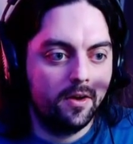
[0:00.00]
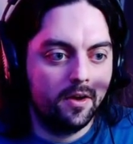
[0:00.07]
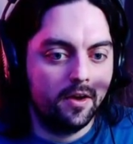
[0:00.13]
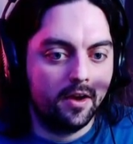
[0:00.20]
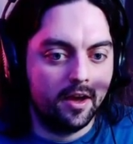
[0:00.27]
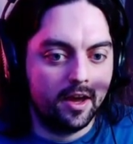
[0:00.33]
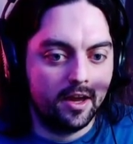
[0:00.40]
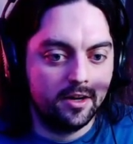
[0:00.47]

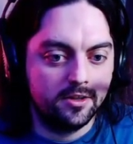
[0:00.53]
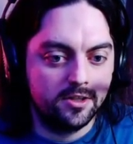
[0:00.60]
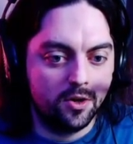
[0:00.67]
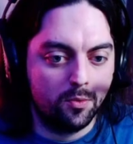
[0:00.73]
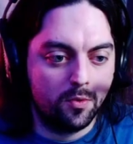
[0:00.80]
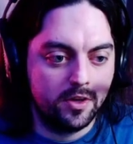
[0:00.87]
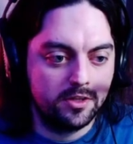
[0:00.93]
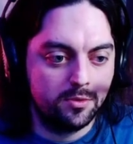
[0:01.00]
And so
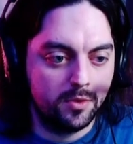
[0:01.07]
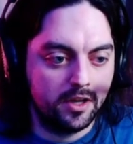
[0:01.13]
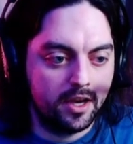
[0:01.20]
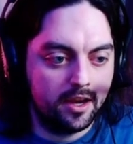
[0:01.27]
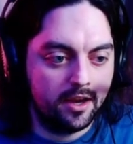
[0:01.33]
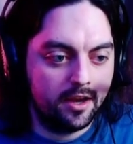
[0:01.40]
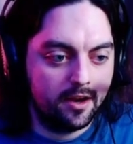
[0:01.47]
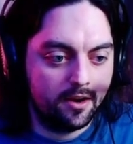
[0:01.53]
once we get
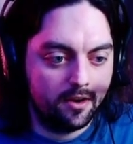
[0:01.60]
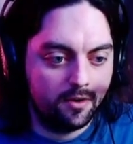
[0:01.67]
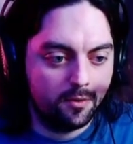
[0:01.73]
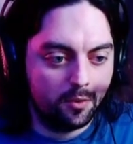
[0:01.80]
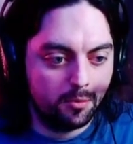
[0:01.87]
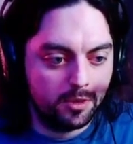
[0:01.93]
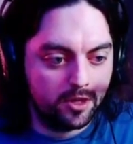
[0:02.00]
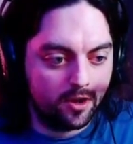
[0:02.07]
here,
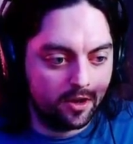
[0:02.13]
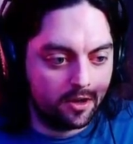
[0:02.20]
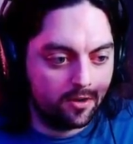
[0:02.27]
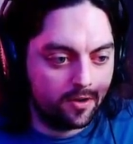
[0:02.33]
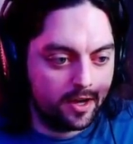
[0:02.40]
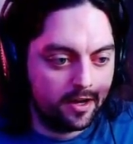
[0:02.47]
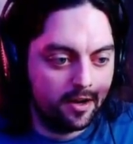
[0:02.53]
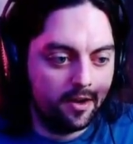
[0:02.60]
we'll be on
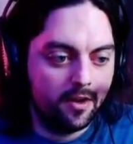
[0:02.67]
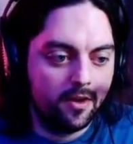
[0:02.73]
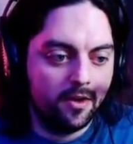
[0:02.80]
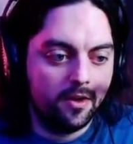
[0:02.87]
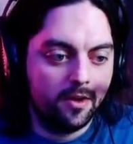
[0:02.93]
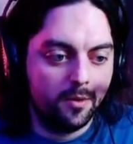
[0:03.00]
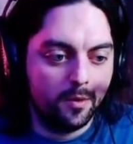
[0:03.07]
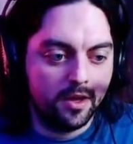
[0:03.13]
grid
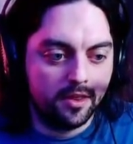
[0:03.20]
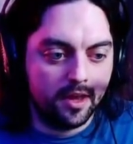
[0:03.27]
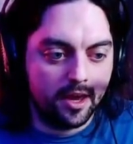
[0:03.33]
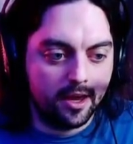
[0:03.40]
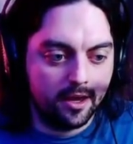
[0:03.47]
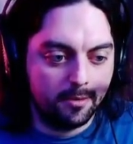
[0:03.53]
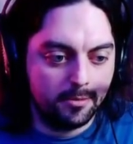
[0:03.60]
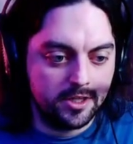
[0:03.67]
with
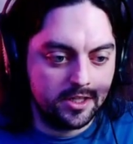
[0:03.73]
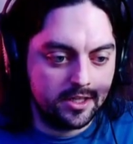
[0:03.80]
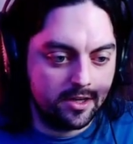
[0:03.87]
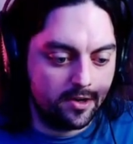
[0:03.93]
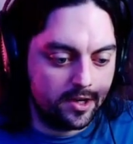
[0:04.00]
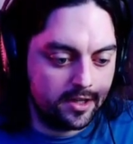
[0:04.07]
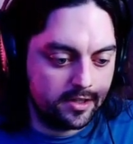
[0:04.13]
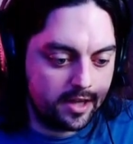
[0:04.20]
a
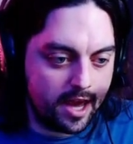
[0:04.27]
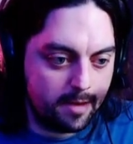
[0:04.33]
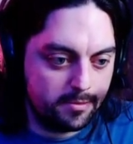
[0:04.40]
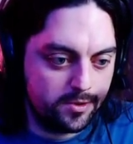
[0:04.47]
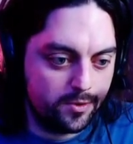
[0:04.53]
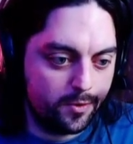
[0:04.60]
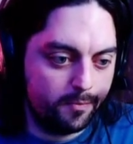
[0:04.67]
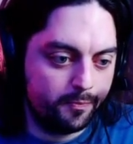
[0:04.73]
mysterious
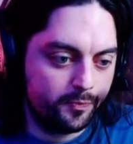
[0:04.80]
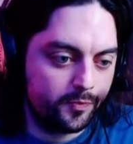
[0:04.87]
capsule.